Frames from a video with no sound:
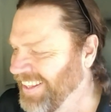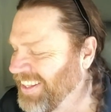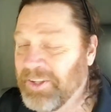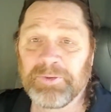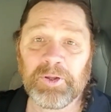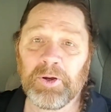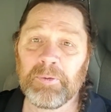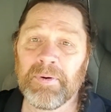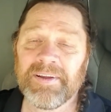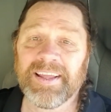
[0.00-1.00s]

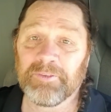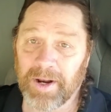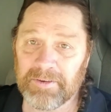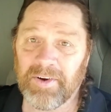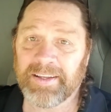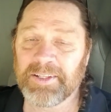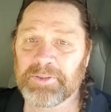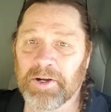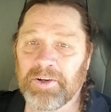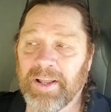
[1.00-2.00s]
YouTube and Red Viking
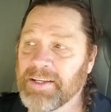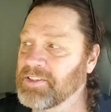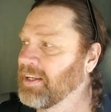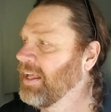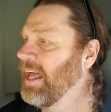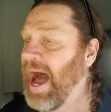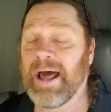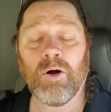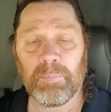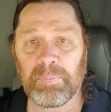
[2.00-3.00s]
Trucker Nation. I
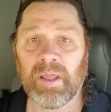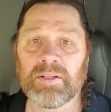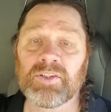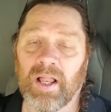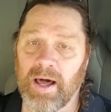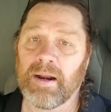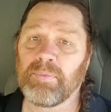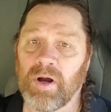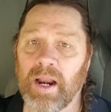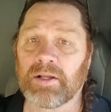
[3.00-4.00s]
don't pitch a lot of
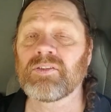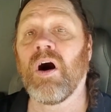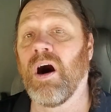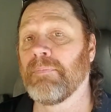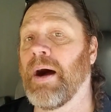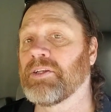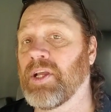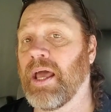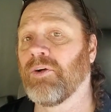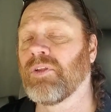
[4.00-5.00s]
products on my
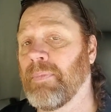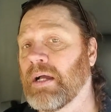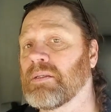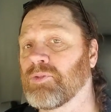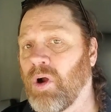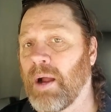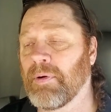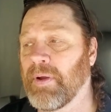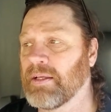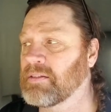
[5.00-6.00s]
channel to my subscriber
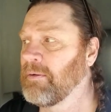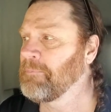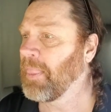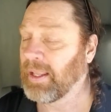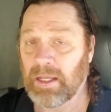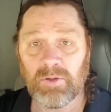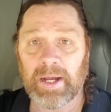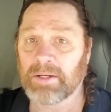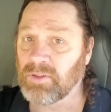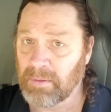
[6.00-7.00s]
base. Again, you
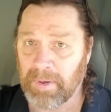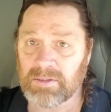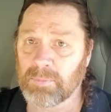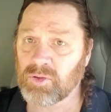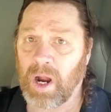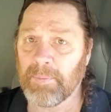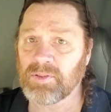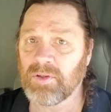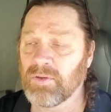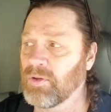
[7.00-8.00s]
guys are the best subscribers
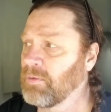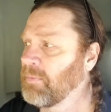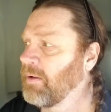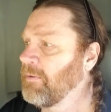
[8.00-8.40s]
on YouTube.